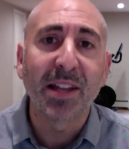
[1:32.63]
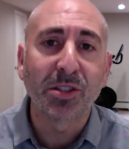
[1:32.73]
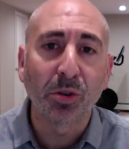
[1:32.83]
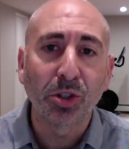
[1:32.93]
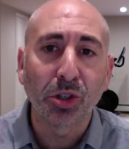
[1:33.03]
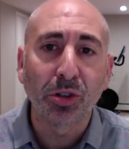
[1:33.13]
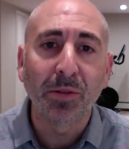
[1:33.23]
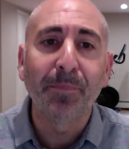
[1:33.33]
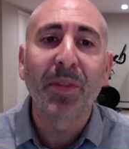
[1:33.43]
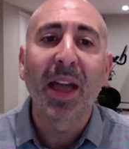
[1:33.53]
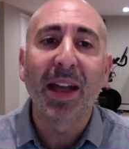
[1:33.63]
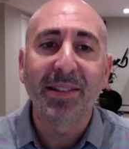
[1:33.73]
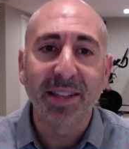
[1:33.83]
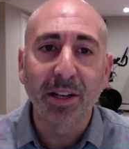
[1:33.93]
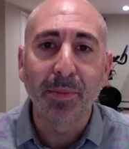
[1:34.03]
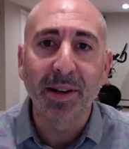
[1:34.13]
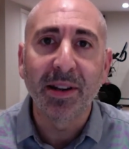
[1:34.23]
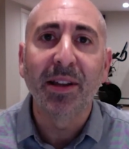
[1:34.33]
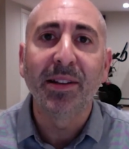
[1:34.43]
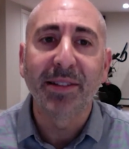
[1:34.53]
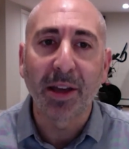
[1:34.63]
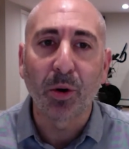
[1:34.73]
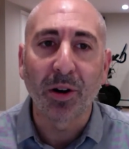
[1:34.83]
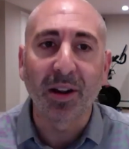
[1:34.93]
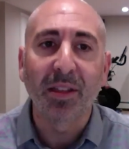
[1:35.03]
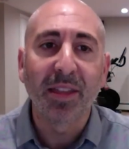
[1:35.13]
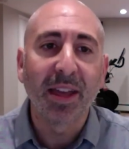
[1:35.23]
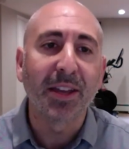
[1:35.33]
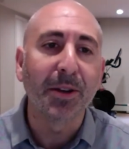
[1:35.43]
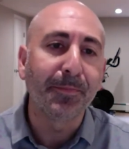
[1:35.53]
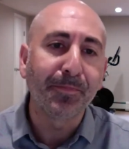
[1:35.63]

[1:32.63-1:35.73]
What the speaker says: social@tiegerman.org. Thank you.